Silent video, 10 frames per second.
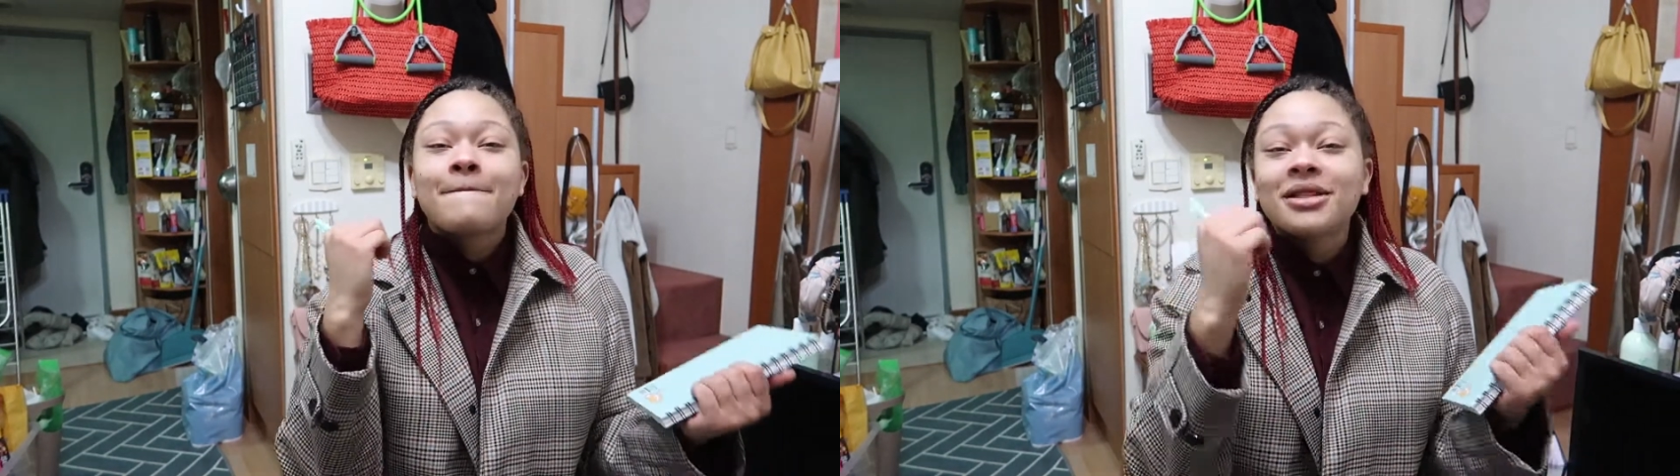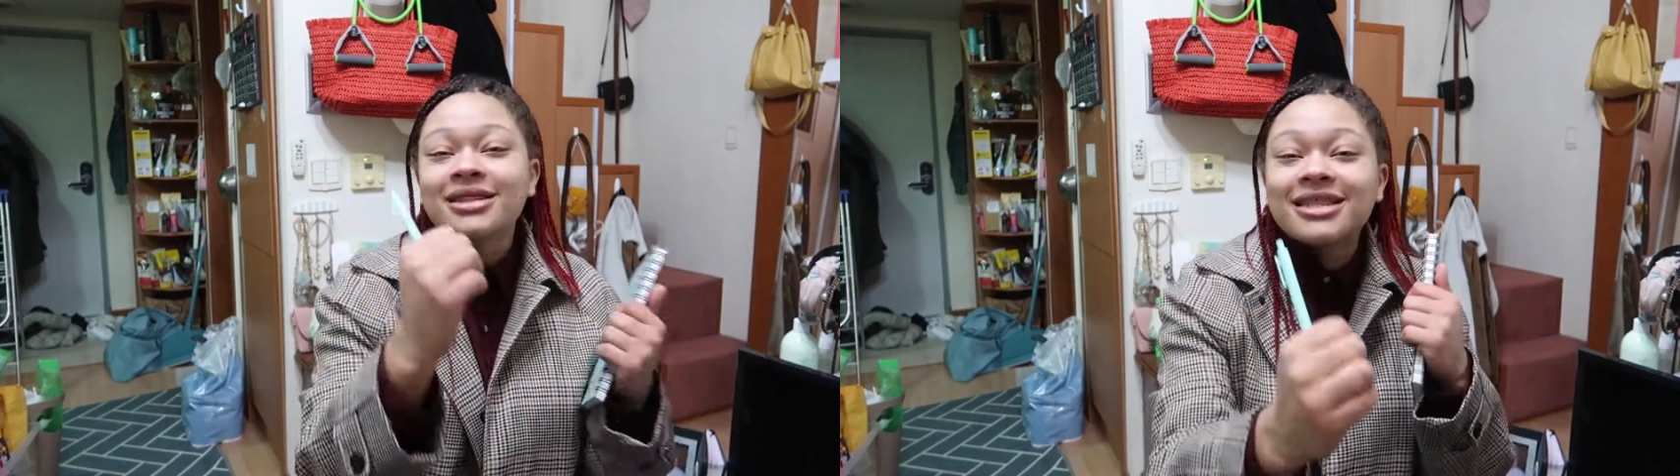
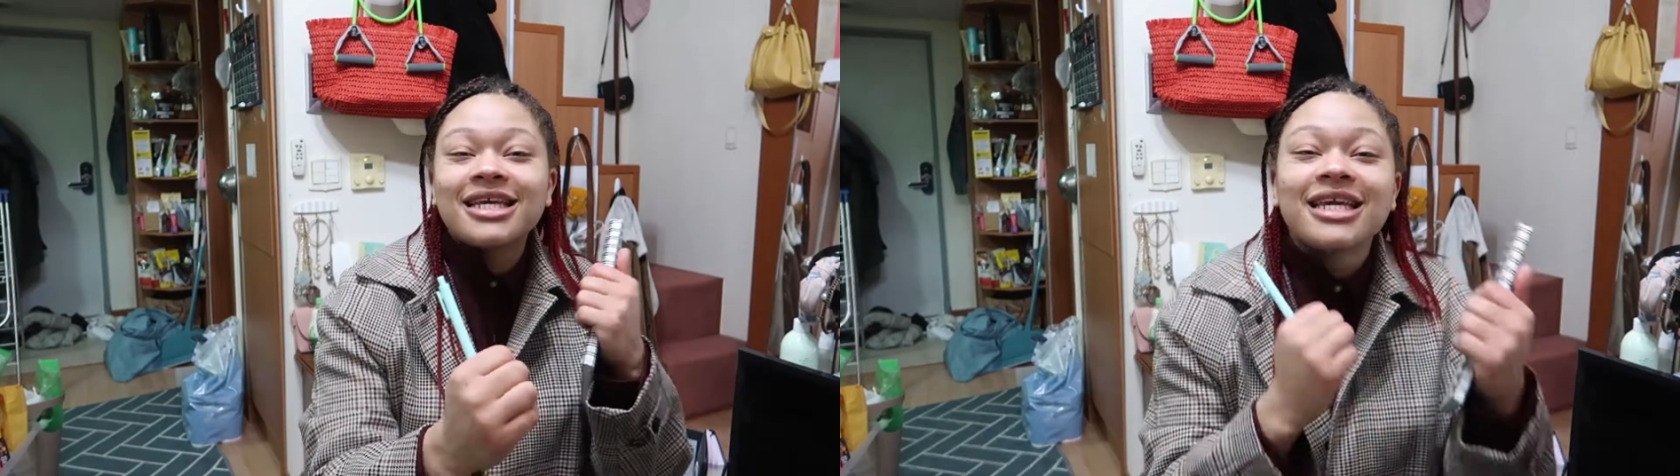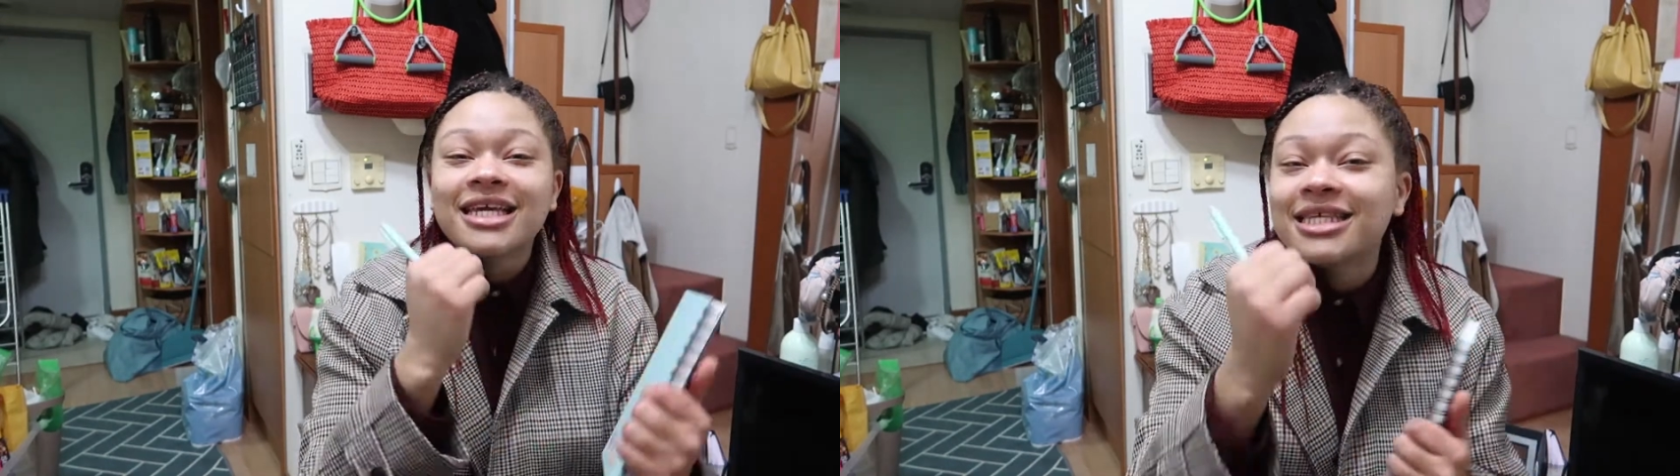
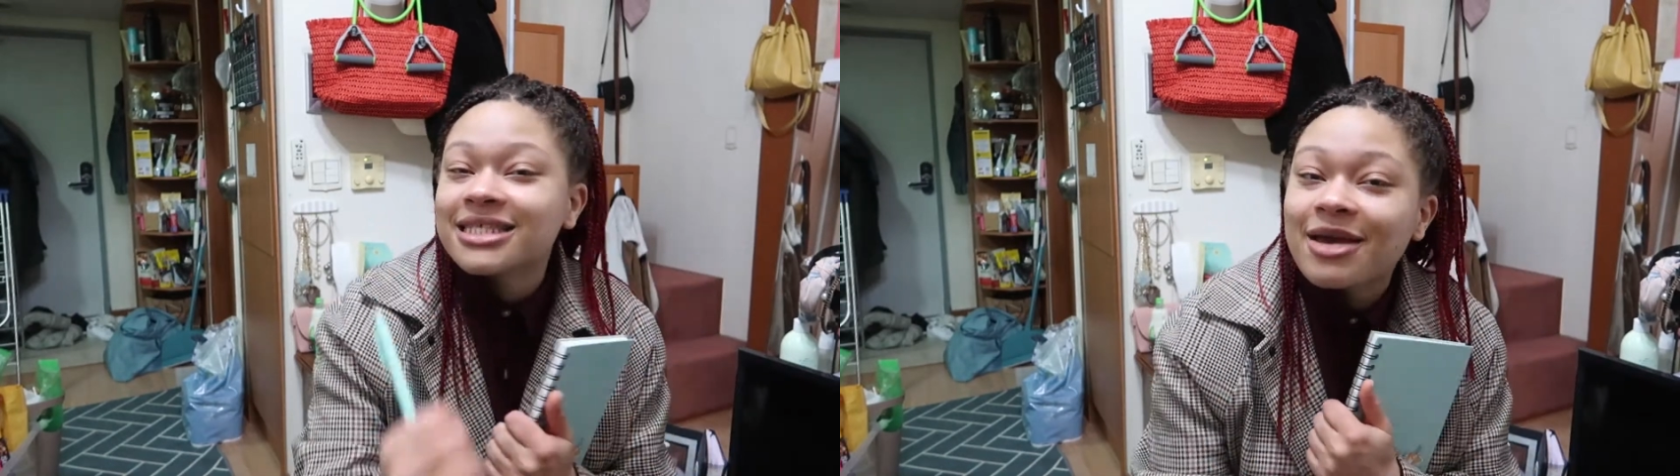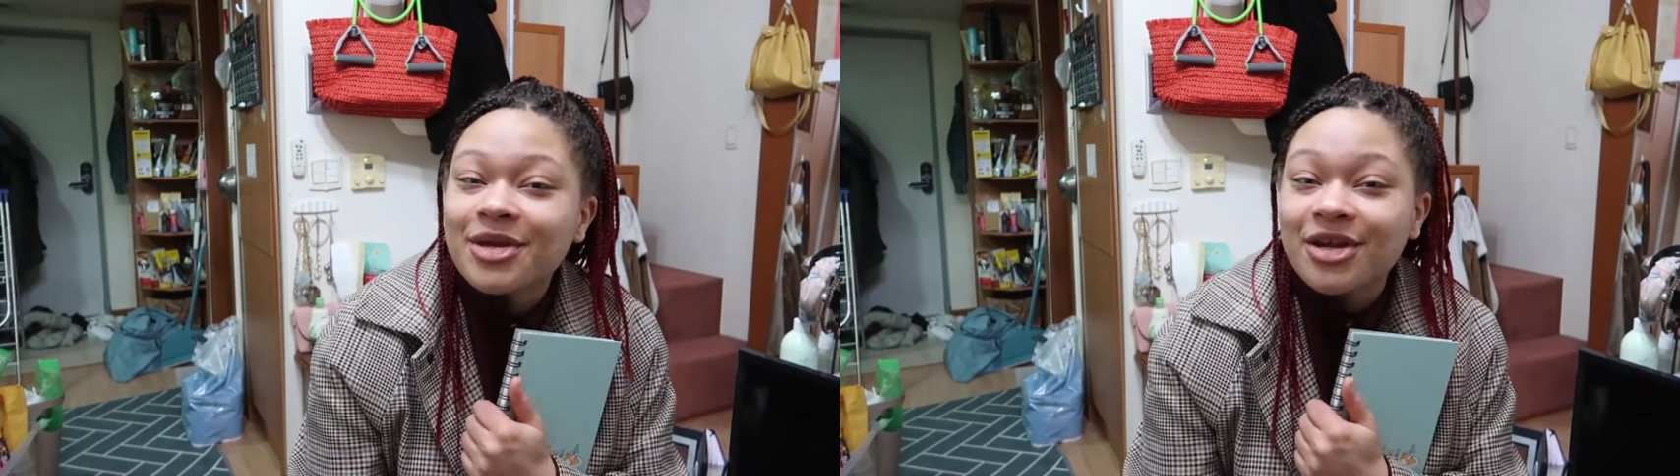
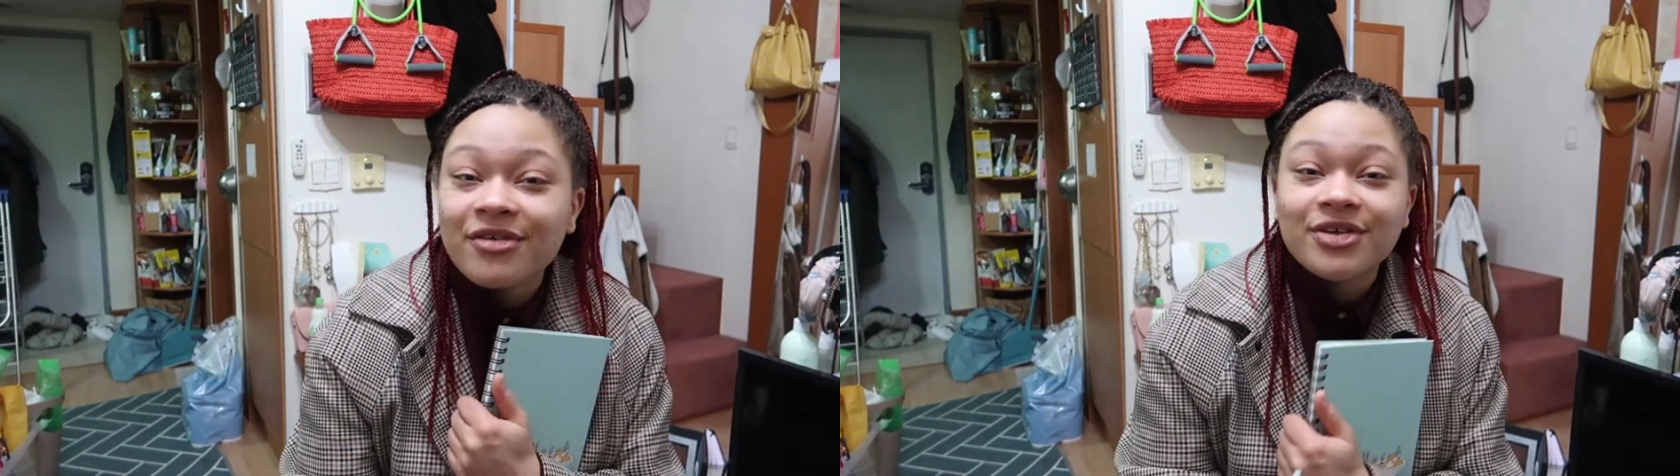Please let me know